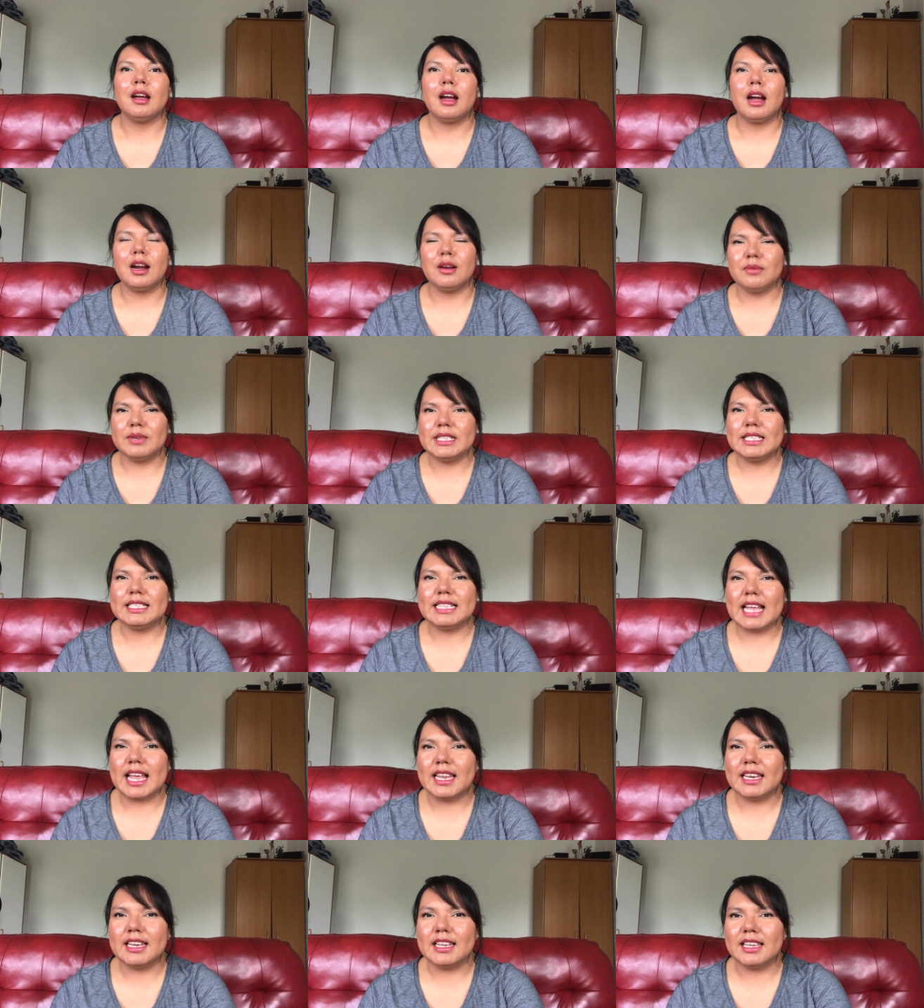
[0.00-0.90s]
are we
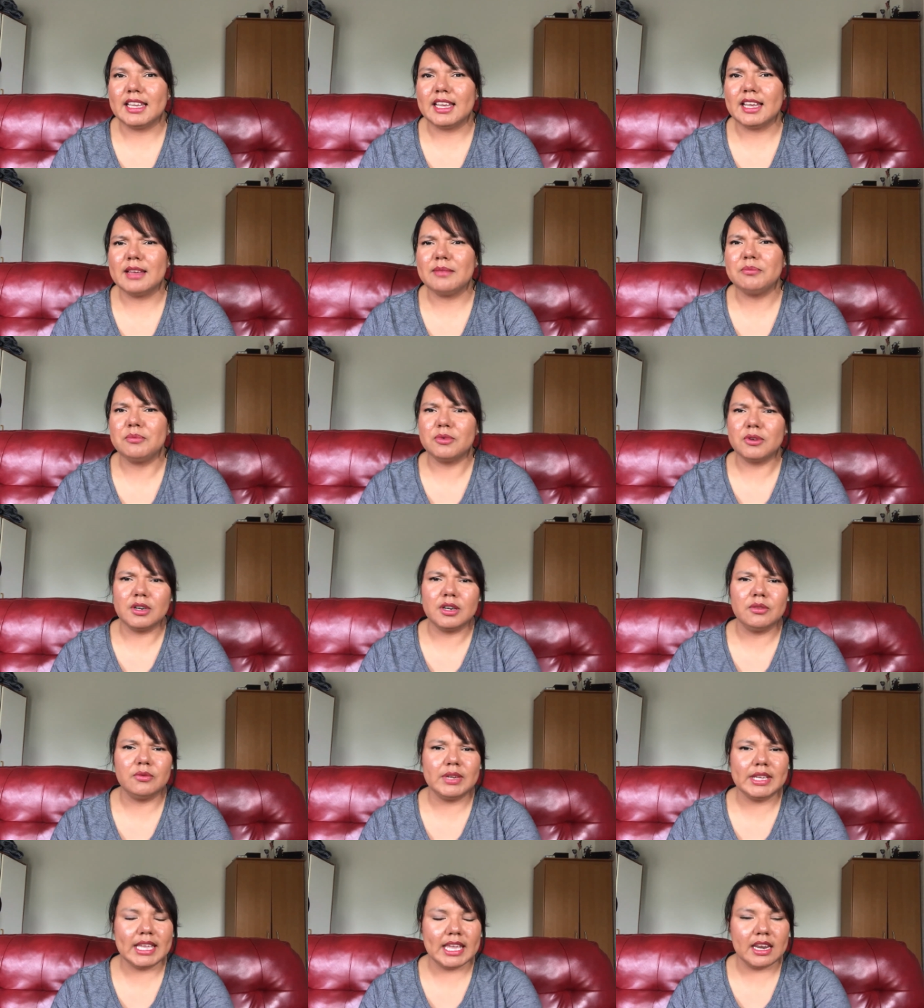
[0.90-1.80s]
standing up, or are
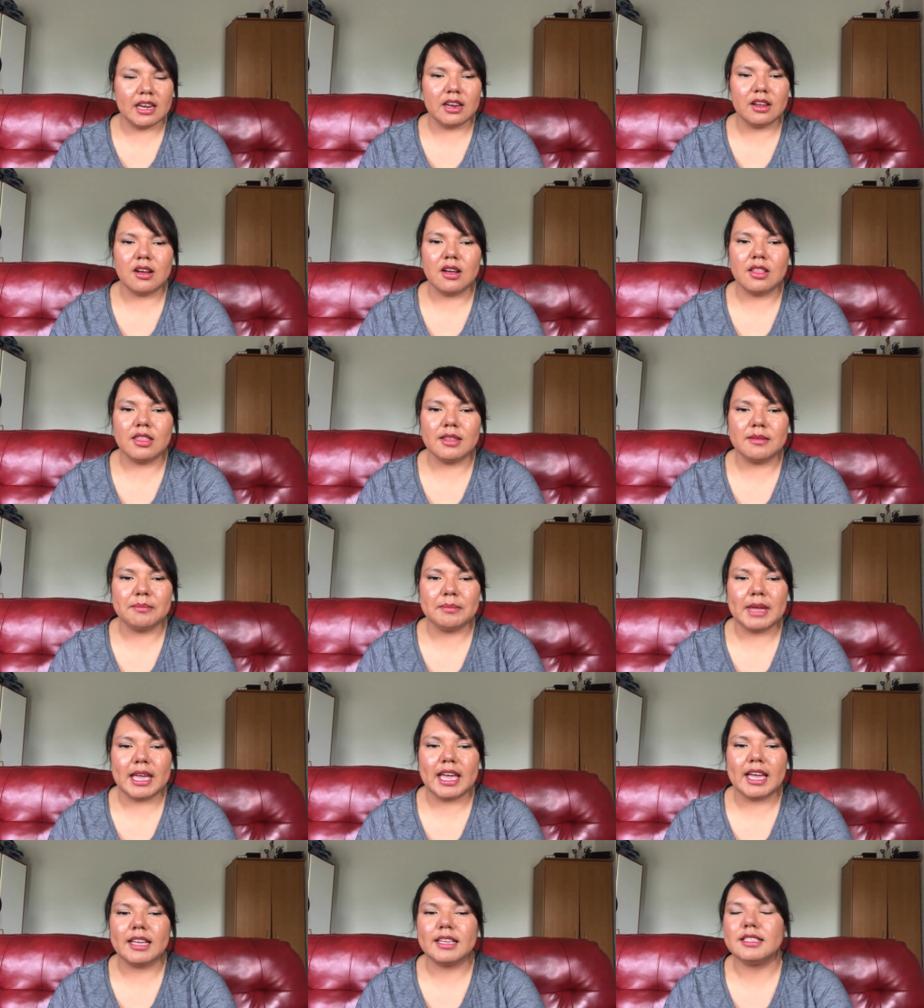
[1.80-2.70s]
we getting on the
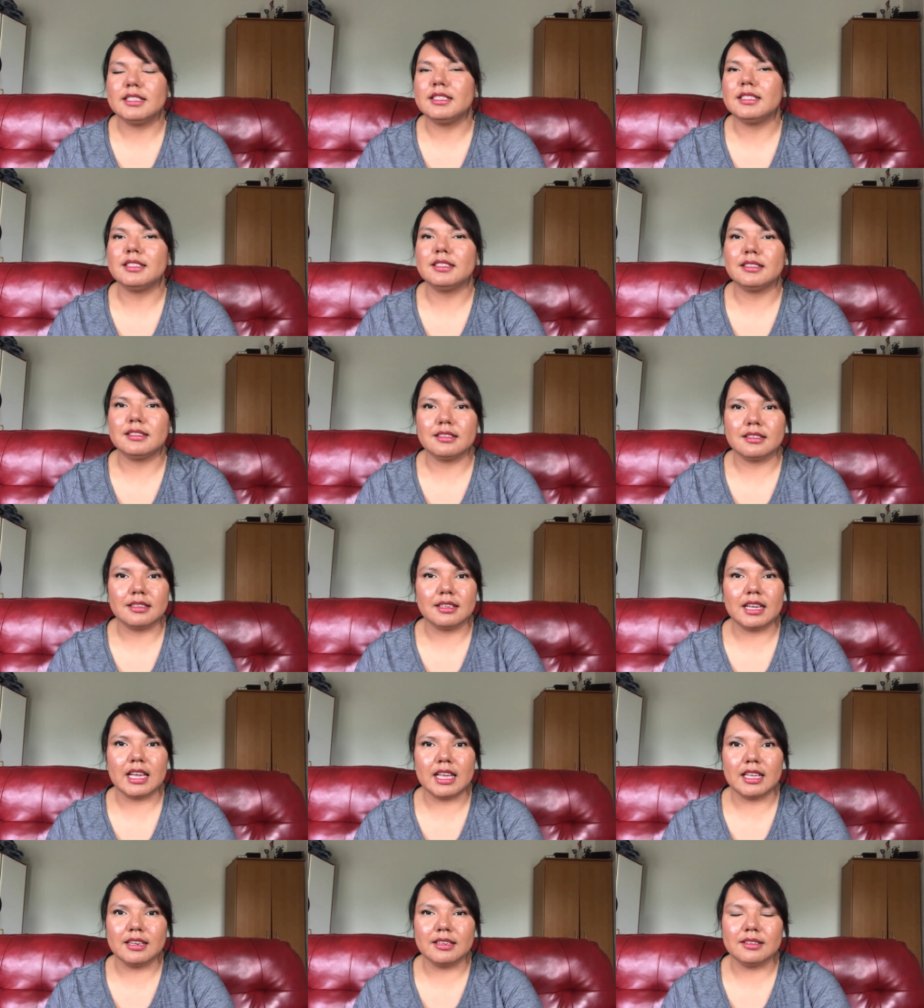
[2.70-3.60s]
mat,
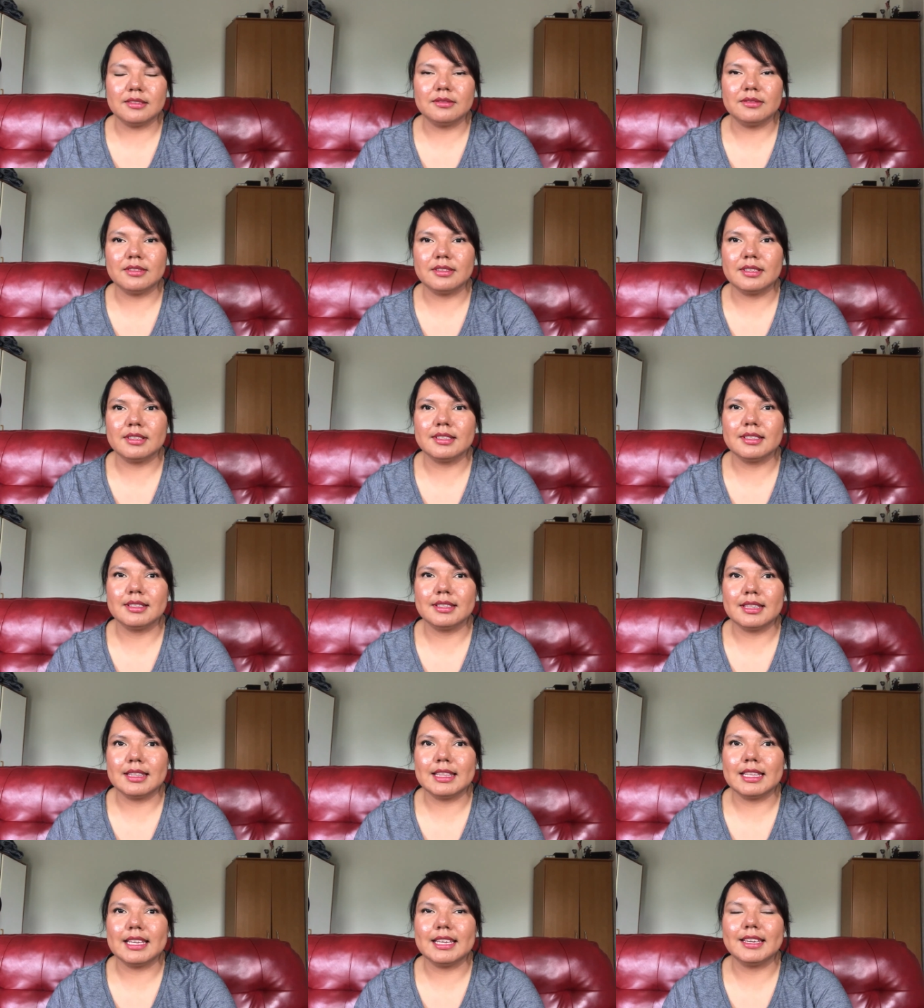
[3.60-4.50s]
kind of
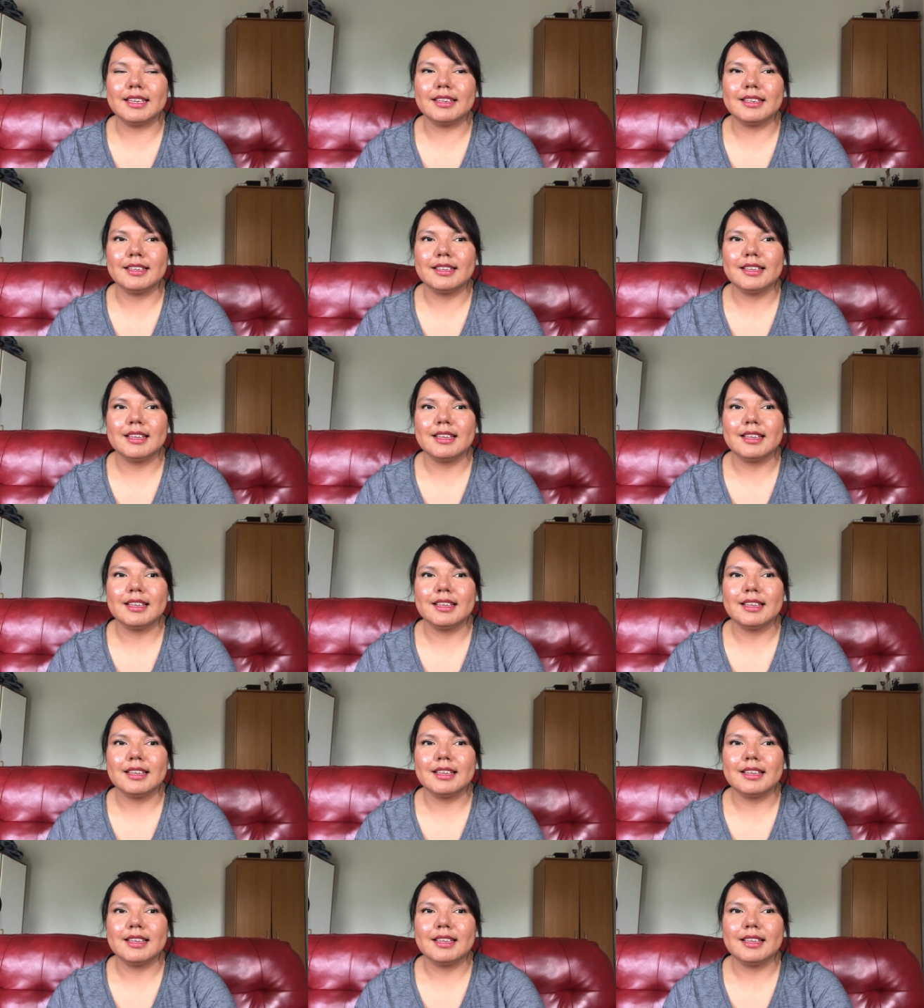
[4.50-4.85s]
thing.